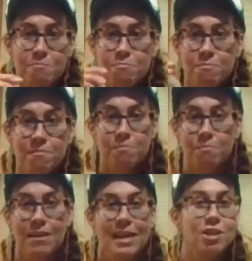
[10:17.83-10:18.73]

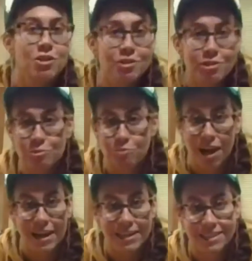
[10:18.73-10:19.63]
introduce rot into the
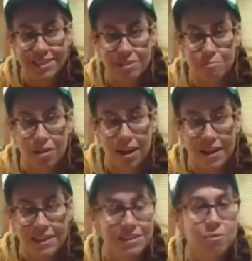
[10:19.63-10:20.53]
broth or
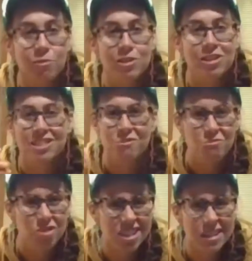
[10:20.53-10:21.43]
just a really
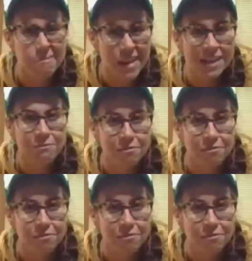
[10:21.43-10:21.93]
bad flavor.